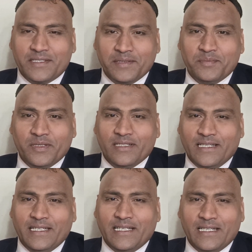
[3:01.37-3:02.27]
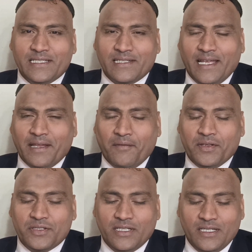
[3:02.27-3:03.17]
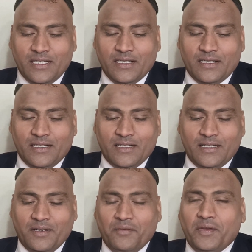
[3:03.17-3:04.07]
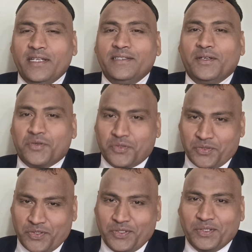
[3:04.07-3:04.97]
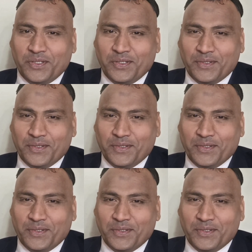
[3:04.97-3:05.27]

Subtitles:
simple English language, wearing their shoes.